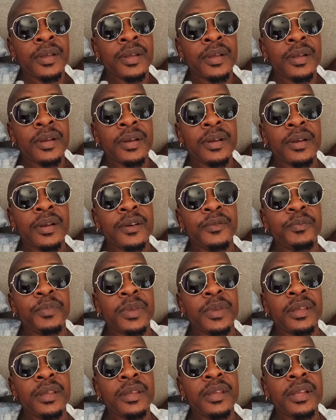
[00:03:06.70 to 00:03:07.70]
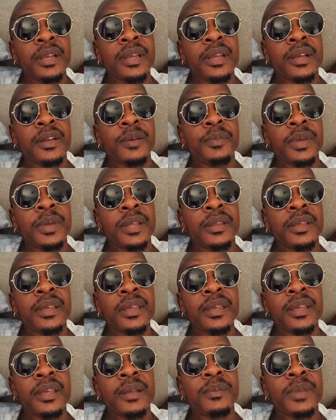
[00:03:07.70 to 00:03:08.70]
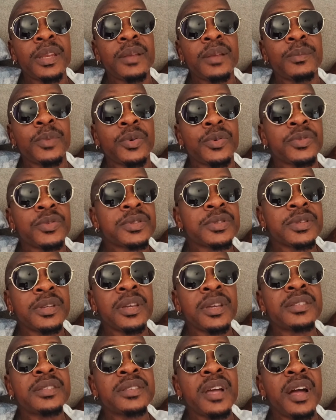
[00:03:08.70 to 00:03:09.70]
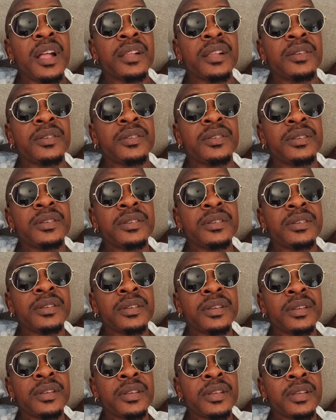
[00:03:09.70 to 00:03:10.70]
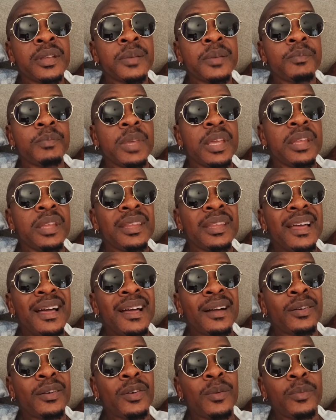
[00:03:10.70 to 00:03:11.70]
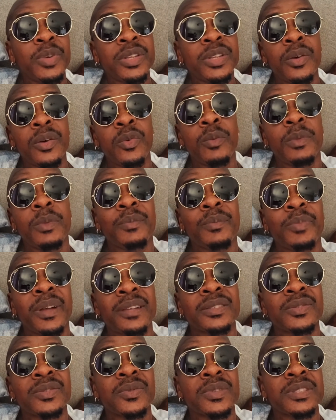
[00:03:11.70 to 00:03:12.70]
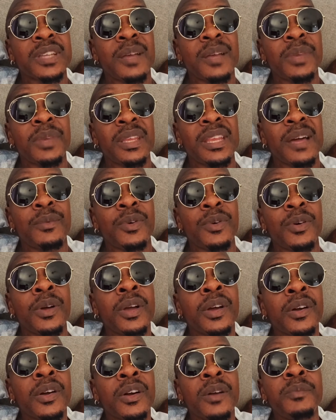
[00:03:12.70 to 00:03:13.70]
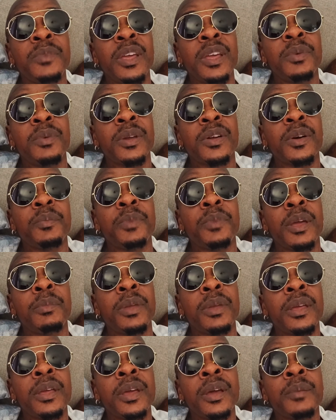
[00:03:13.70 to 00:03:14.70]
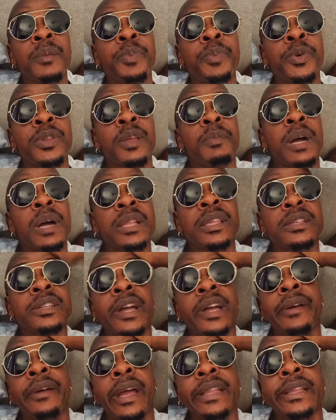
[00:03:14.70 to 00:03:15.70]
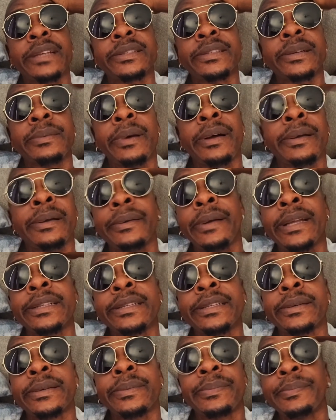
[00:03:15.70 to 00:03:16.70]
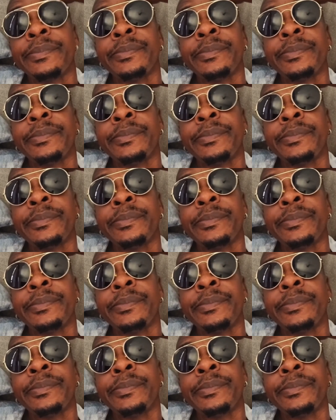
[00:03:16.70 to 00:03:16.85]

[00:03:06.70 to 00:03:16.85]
Love me a little bit, hate me the most. It's all good. Me nah come with no woman on social media, but come baby, put your body jar right us up. Right us up.